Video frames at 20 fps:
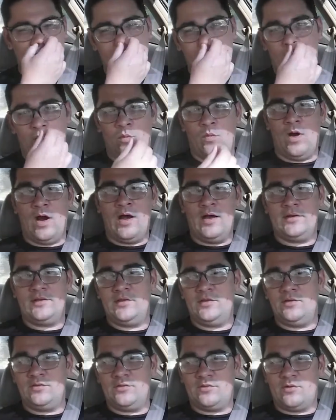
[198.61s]
Now, why do
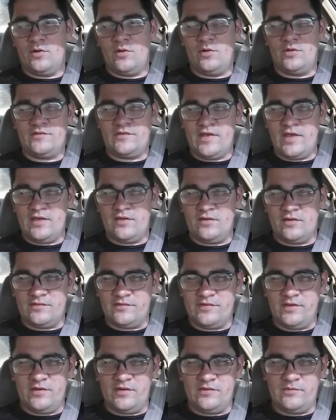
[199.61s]
you throw a tank on a
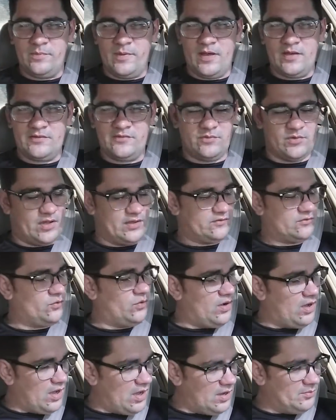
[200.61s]
series box, you ask?
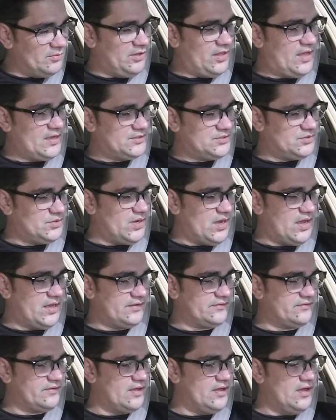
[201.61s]
Well, I'm glad you
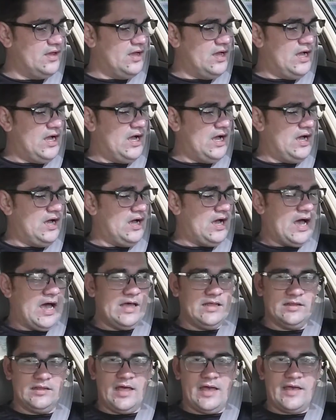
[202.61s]
asked.
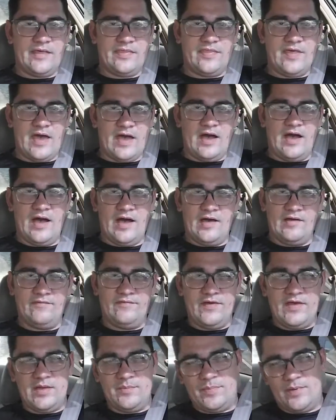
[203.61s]
I like that hot
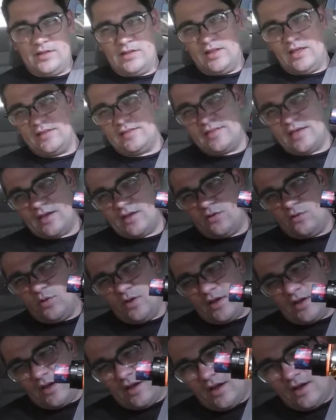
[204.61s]
vape. I like that
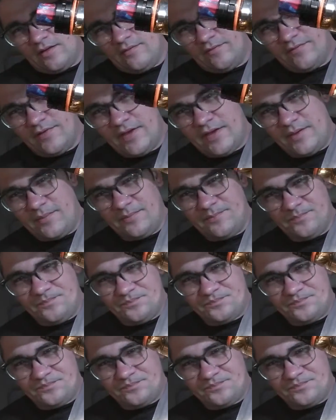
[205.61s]
quick hot vape.